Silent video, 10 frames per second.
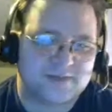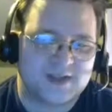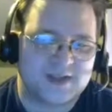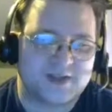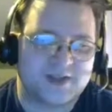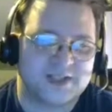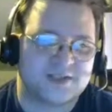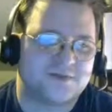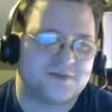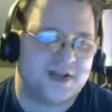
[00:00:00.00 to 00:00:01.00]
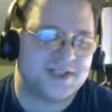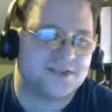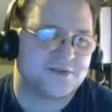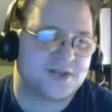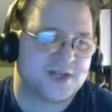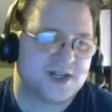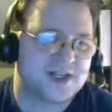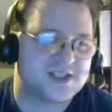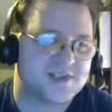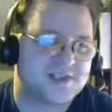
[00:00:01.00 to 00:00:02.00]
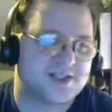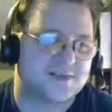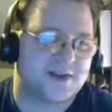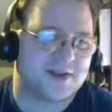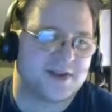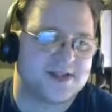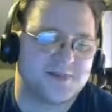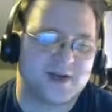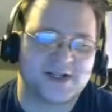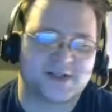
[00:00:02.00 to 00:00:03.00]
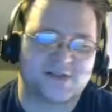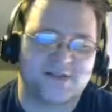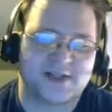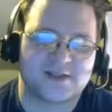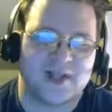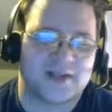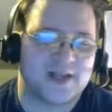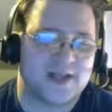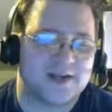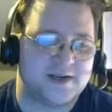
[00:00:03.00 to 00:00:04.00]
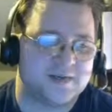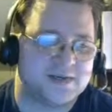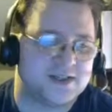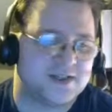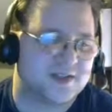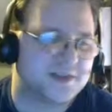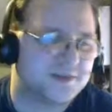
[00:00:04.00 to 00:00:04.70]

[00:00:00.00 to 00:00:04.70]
And I don't like hunting for the cards because I'd rather get experience from fights rather than items